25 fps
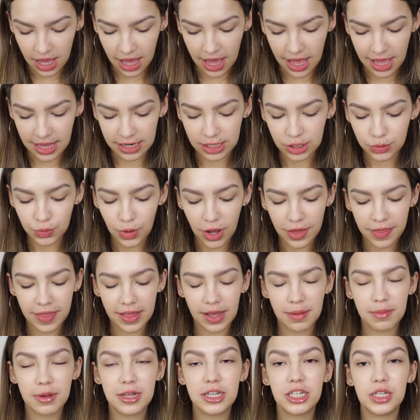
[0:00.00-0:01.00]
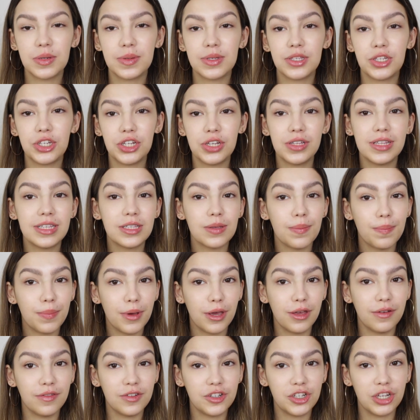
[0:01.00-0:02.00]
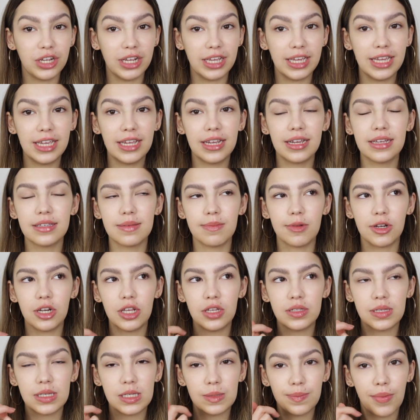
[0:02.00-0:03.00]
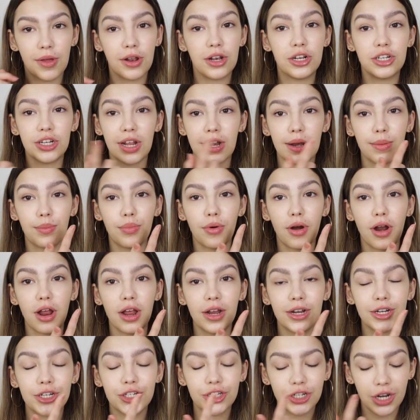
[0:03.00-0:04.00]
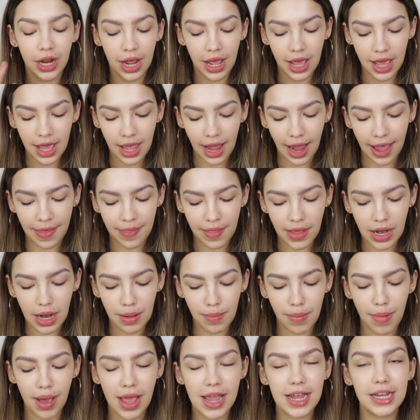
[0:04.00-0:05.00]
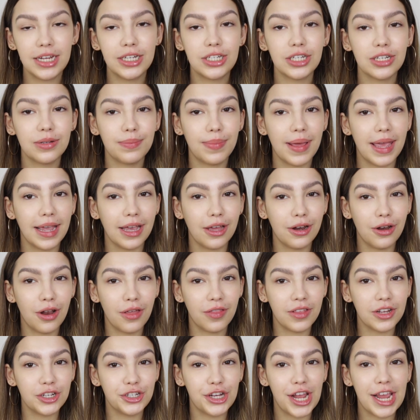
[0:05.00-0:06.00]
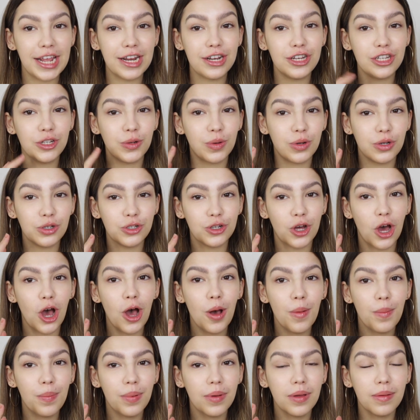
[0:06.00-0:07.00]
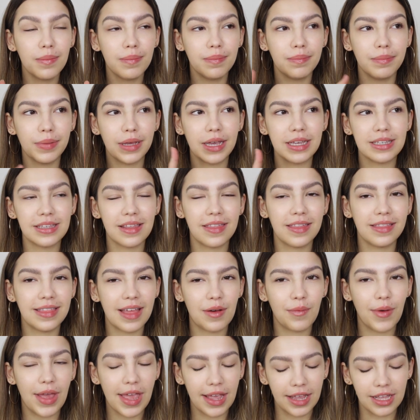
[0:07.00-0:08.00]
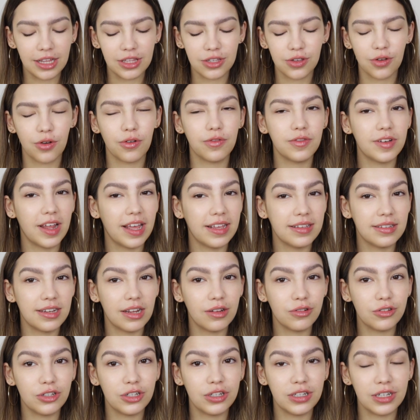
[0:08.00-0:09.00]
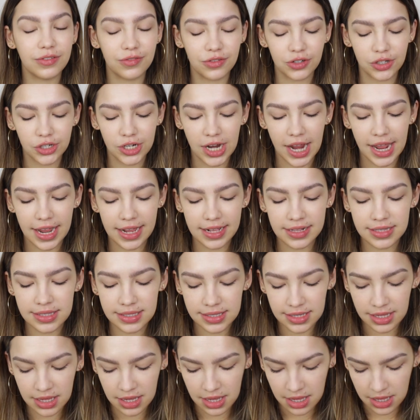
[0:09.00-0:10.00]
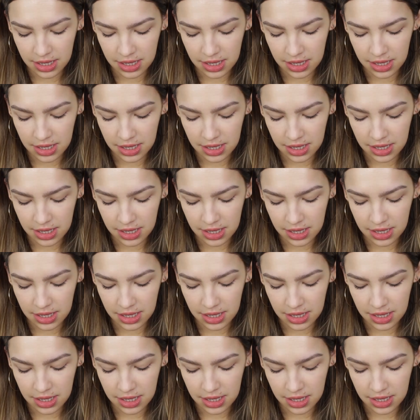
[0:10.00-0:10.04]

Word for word: And what I think I'm going to do is do this on both cheeks, I'm going to use a sponge and a brush, and then I might pick another shade and do it on top because I think that way I can sort of test out two different shades.